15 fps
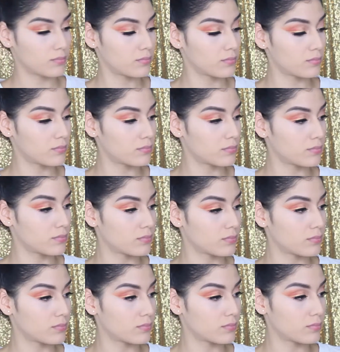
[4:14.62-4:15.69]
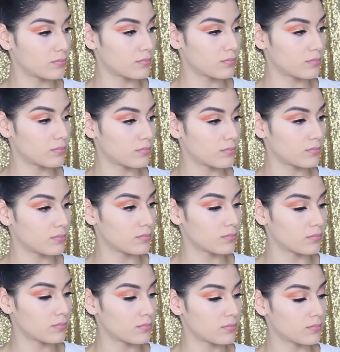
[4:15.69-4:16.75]
Again, I love. And then we're gonna
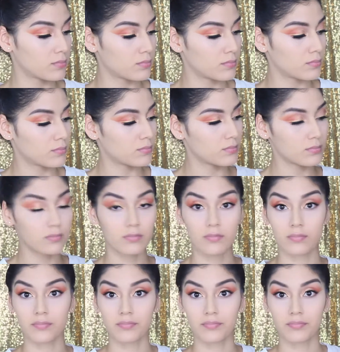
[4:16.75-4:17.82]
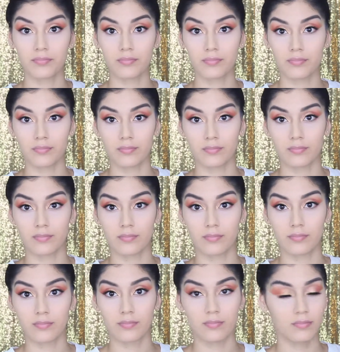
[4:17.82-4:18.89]
go ahead and kind of contour the
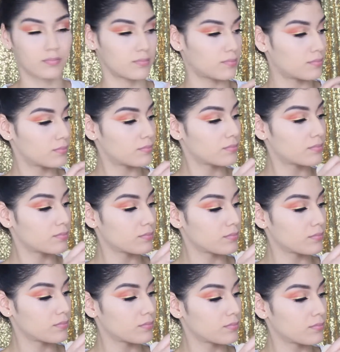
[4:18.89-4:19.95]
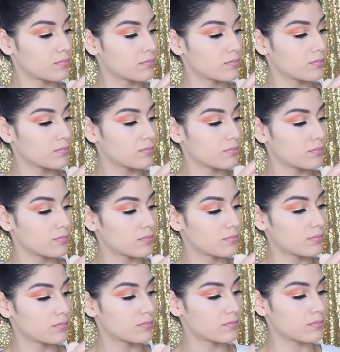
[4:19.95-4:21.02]
face a little bit. We're gonna chisel out
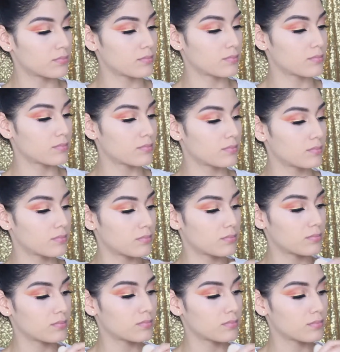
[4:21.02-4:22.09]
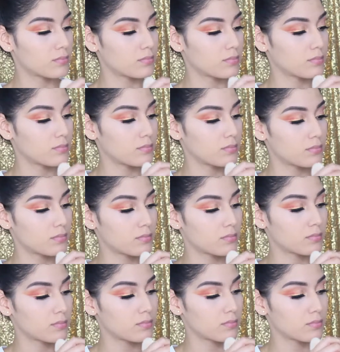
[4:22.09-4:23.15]
those cheekbones. As you can
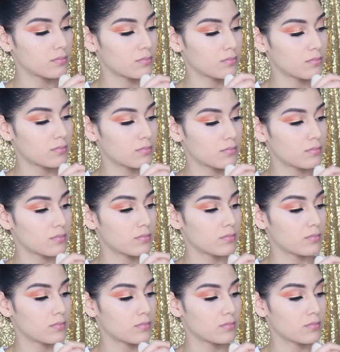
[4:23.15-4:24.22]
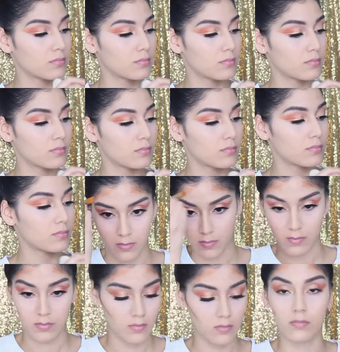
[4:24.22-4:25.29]
see, that brush was not working. Then I went ahead and
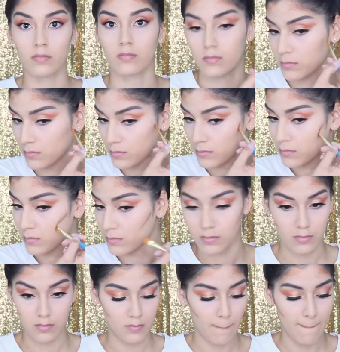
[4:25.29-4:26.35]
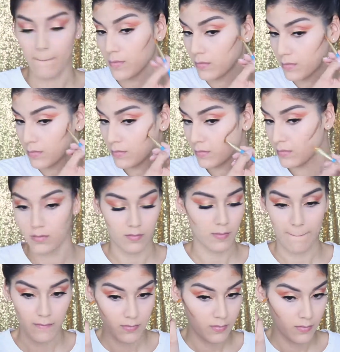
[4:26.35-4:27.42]
took a different brush. It's actually a
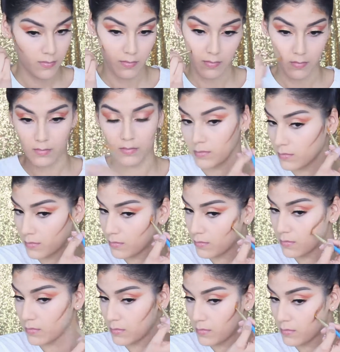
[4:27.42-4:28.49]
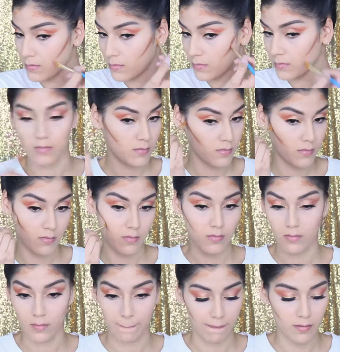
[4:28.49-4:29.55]
paintbrush that I got from a little
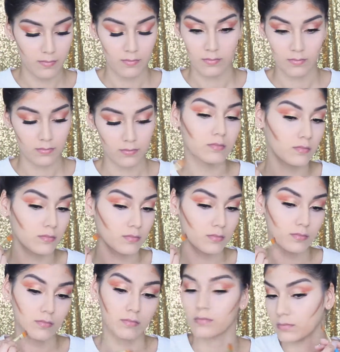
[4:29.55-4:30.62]
paintbrush